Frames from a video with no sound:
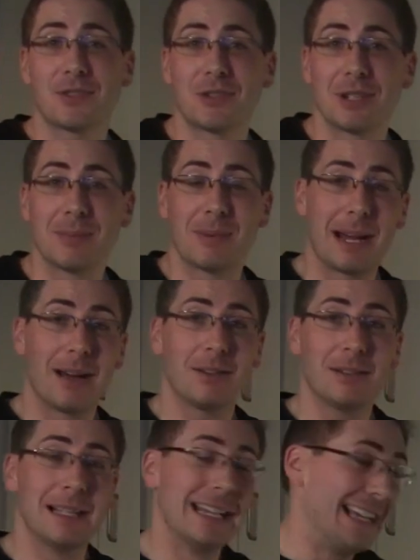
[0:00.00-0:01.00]
trip
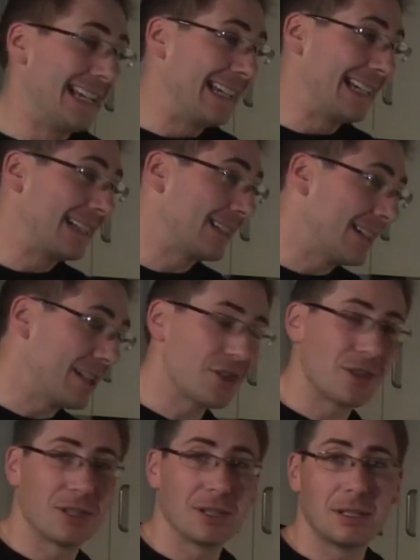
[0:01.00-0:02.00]
out in
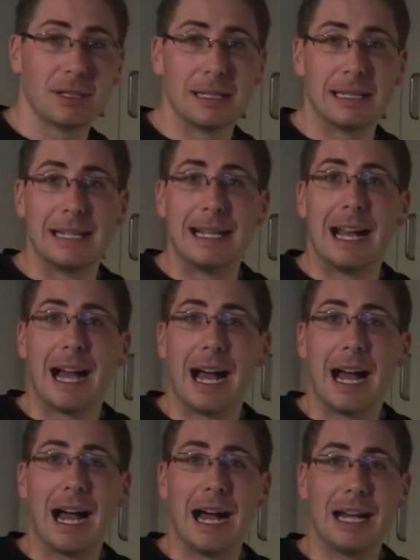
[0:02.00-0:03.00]
Glacier,
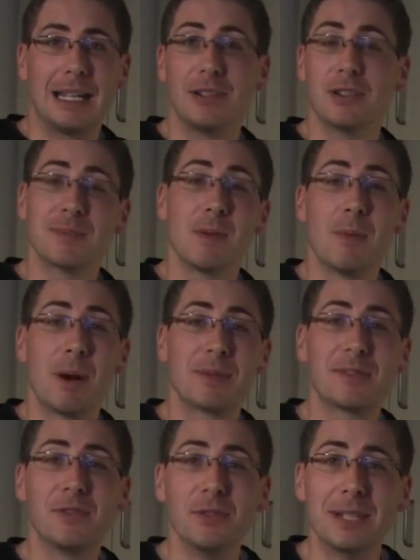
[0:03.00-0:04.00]
I used my
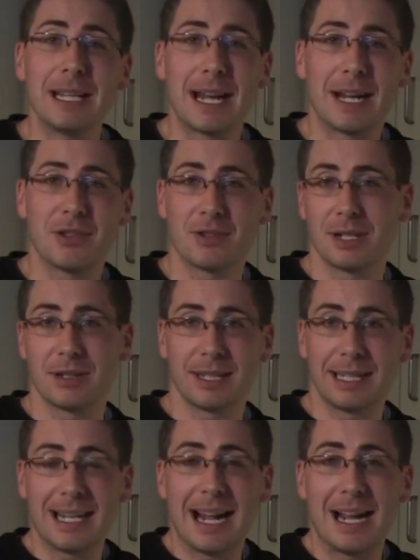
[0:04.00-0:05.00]
mom's food dehydrator to
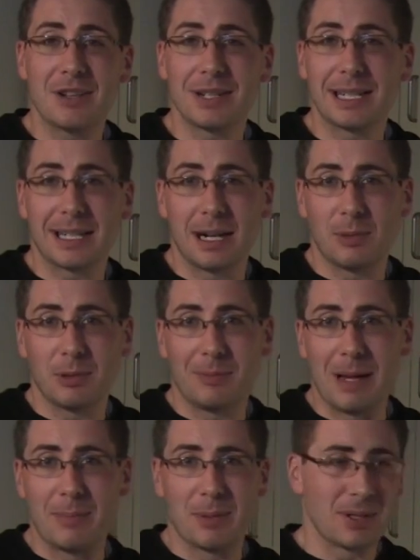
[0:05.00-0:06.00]
dehydrate a couple of
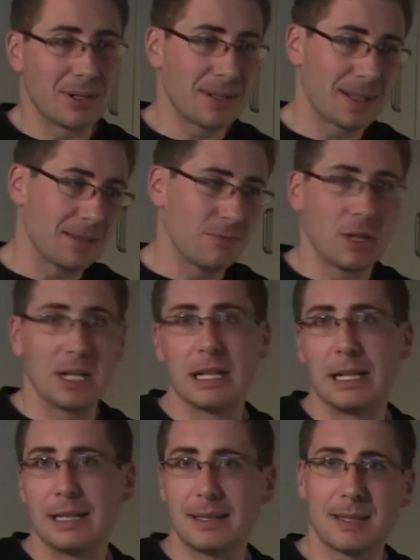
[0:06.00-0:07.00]
peppers and
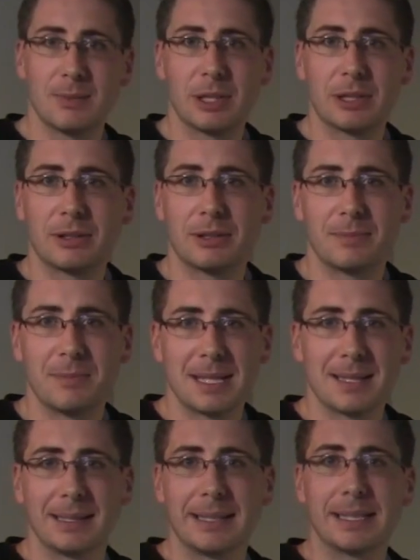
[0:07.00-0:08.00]
whatnot, some other
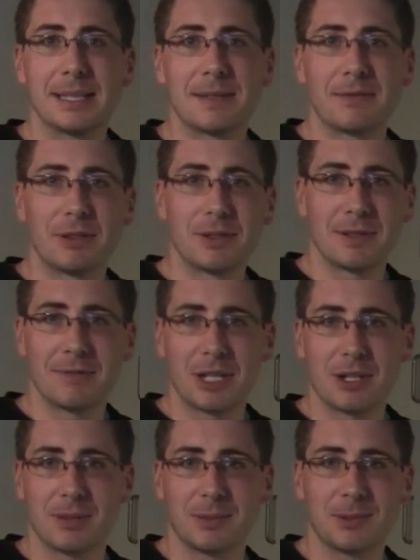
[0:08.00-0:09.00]
miscellaneous fruits and
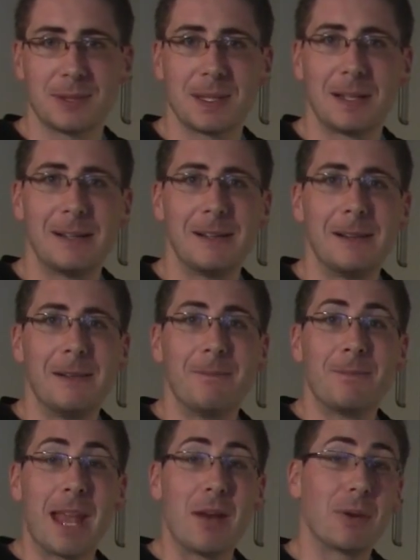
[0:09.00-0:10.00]
vegetables.
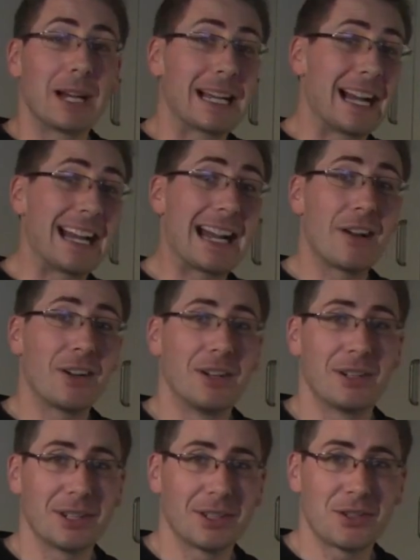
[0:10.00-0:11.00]
And when I got out
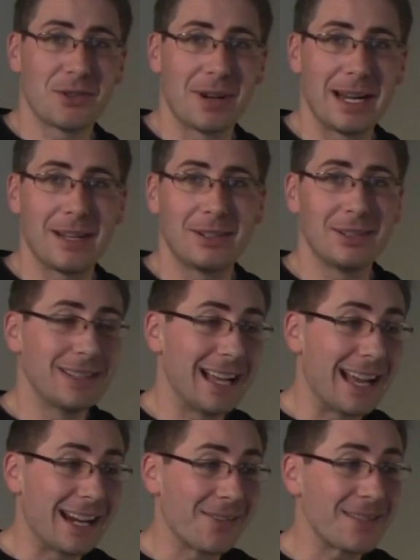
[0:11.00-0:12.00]
onto the trail
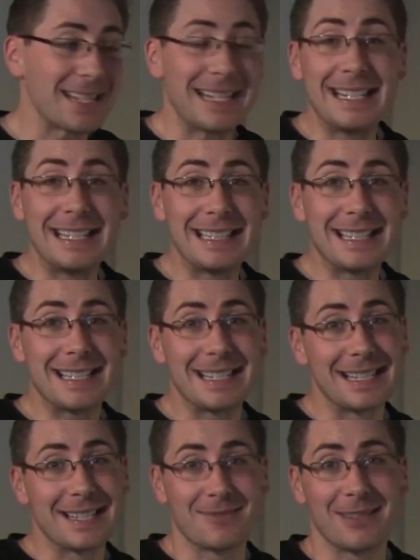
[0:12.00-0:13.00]
and I was eating these
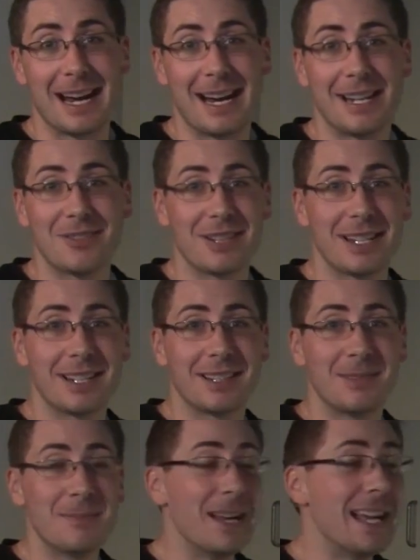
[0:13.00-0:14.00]
things and rehydrating
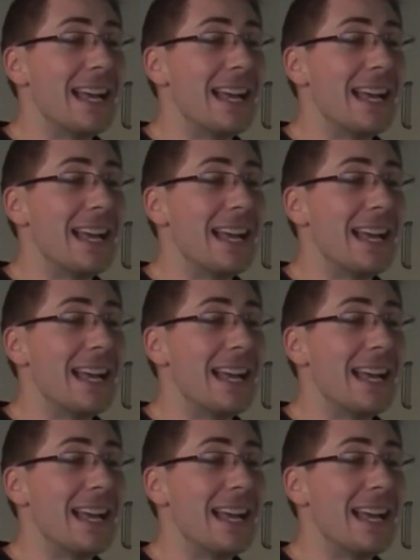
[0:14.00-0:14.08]
them,